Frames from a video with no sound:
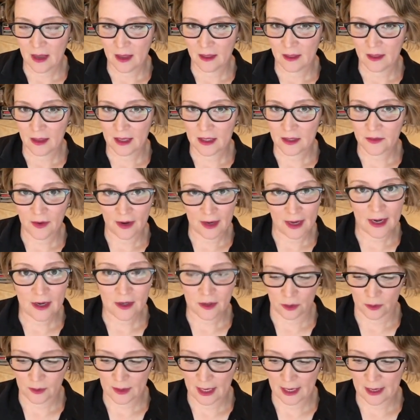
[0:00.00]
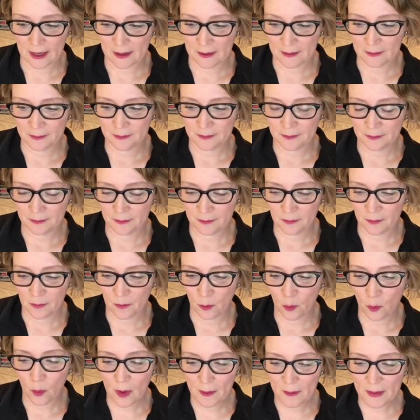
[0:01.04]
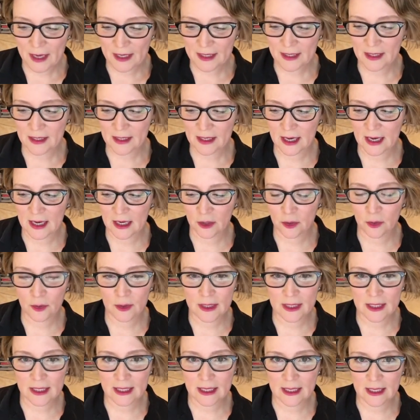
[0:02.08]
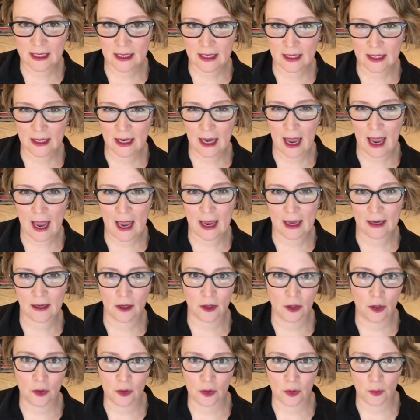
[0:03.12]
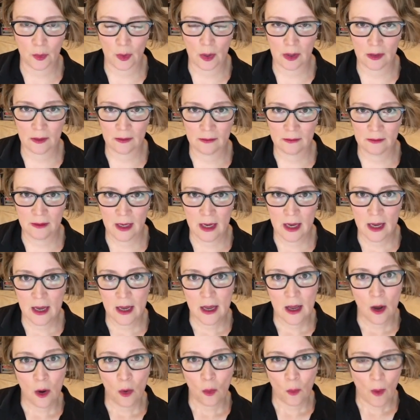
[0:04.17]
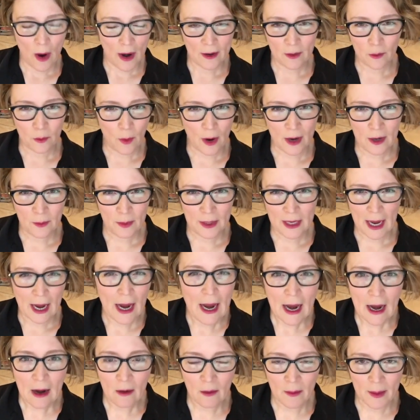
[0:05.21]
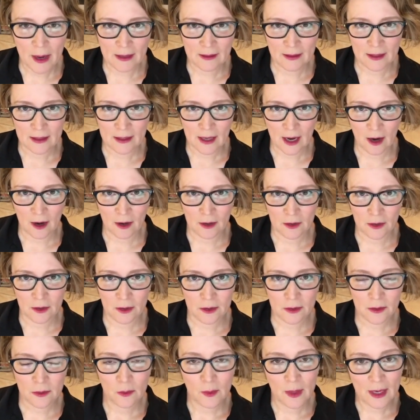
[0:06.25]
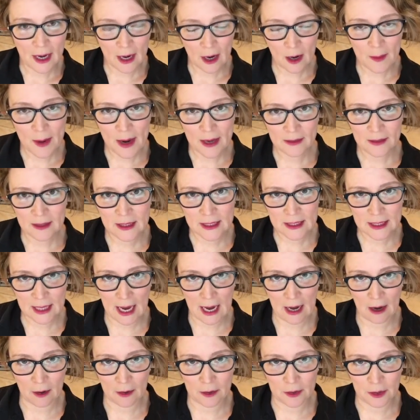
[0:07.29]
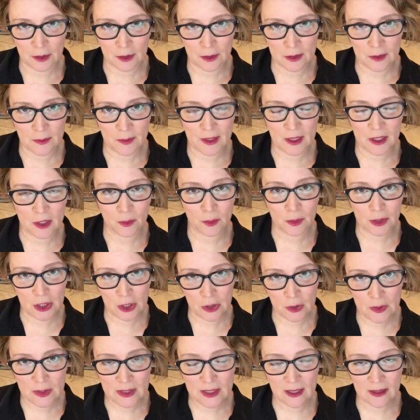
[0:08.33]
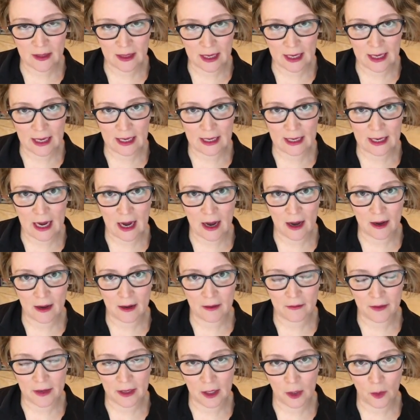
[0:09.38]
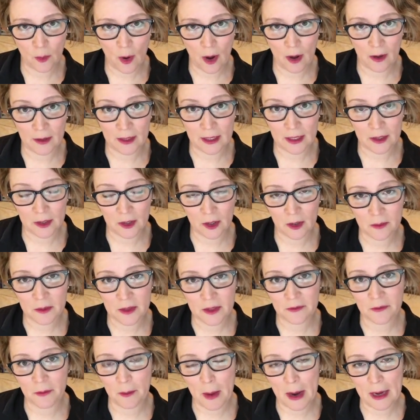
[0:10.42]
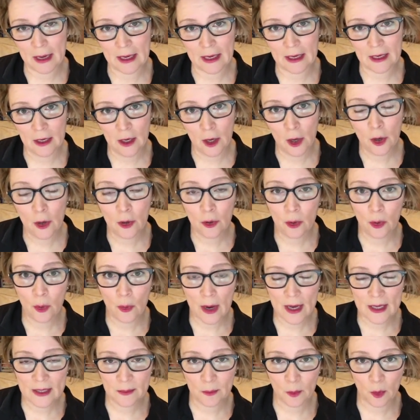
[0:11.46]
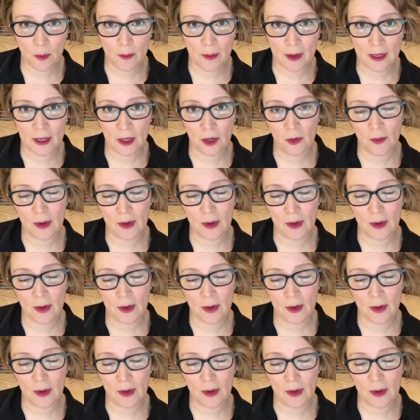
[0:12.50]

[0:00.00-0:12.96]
It's financial data. What makes this interesting and unusual? Why do we care about these characters? We care about these characters because we're used to thinking of inequality in terms of money. Who has more money? Who